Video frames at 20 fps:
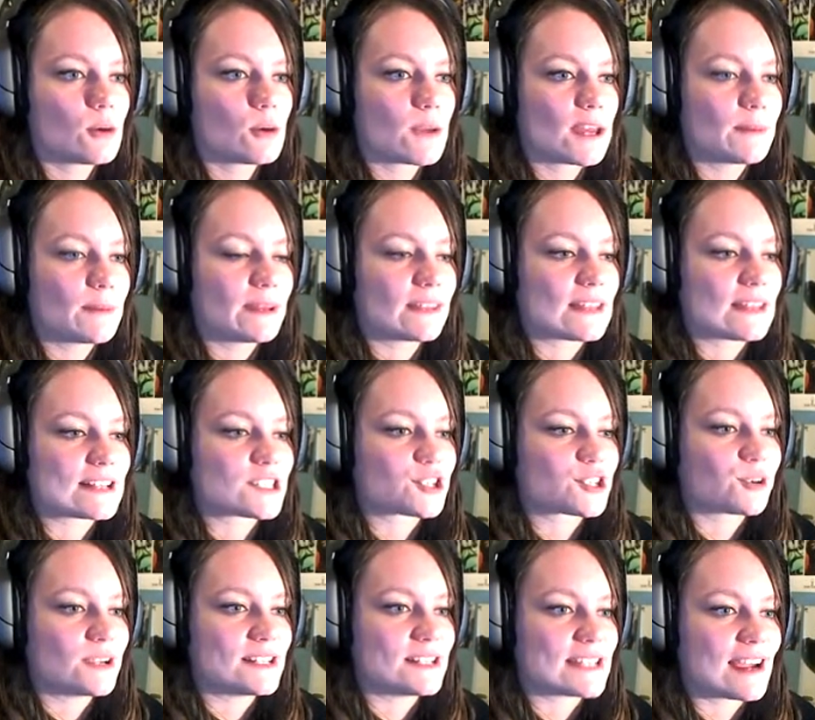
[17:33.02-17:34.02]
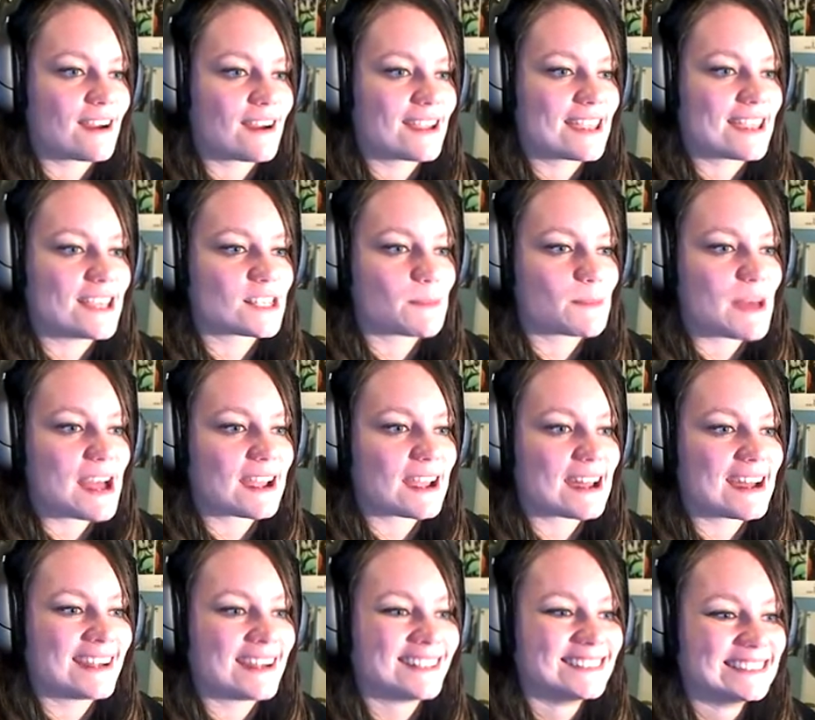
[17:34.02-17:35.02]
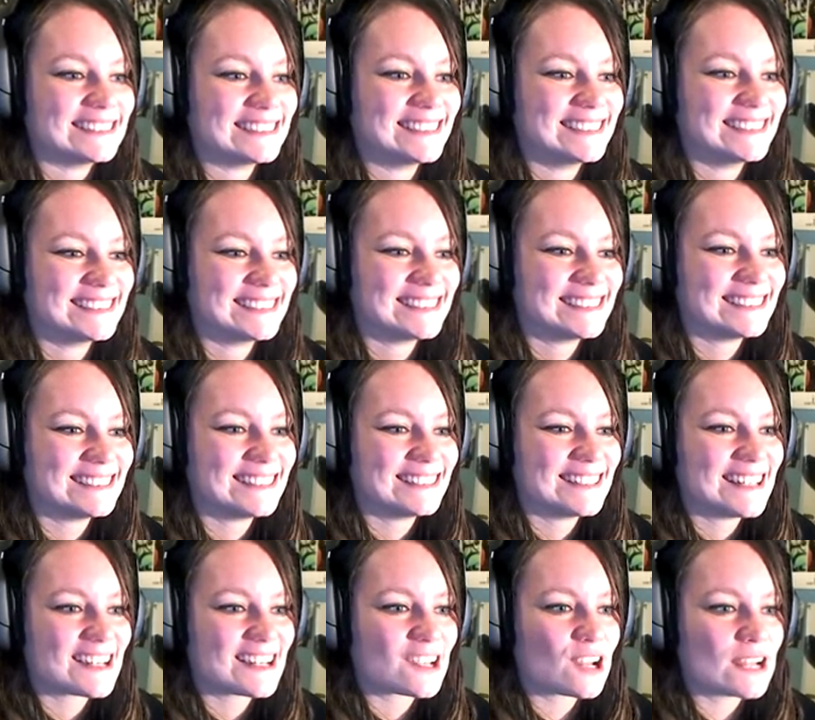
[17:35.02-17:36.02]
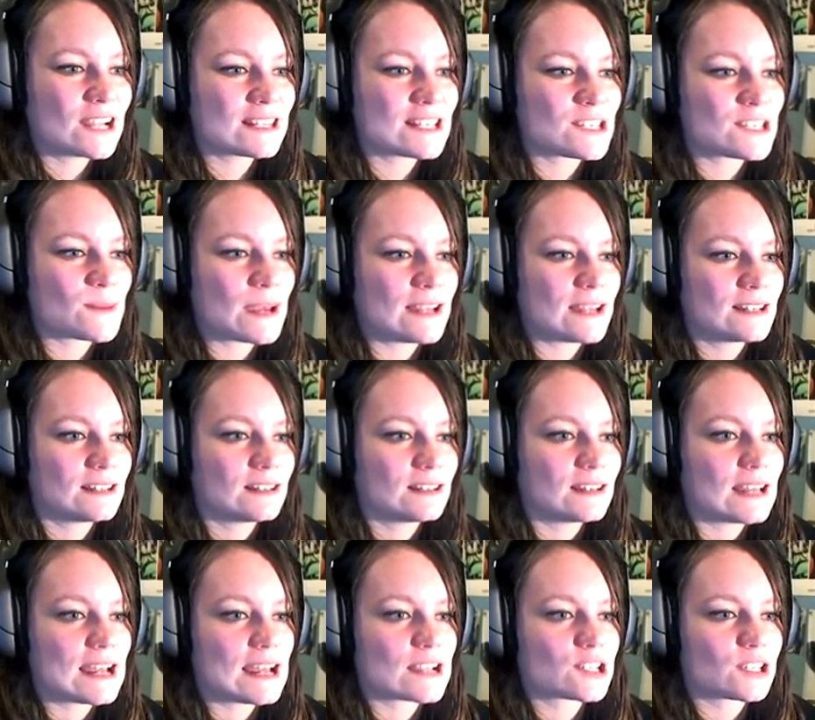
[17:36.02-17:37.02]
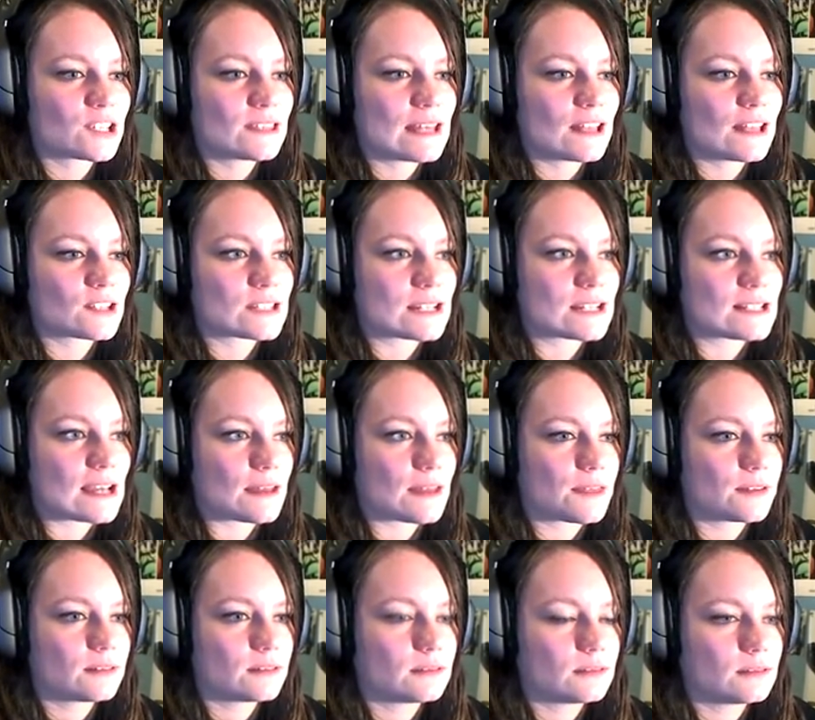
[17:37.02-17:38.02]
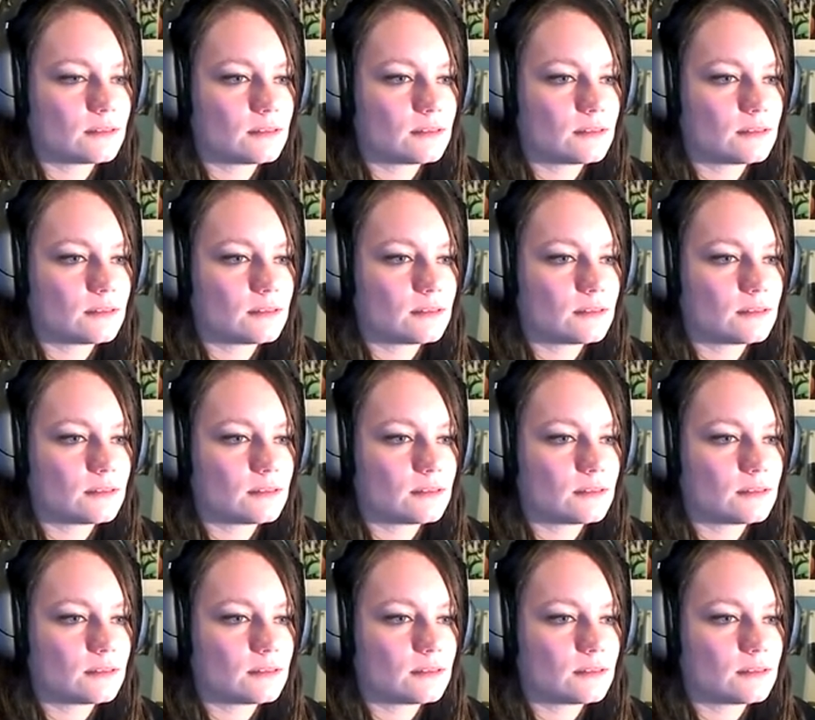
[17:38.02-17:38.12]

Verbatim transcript: Oh, wait a minute. That's screen tearing. He's a bad guy. Going this way. Actually, that looks like death.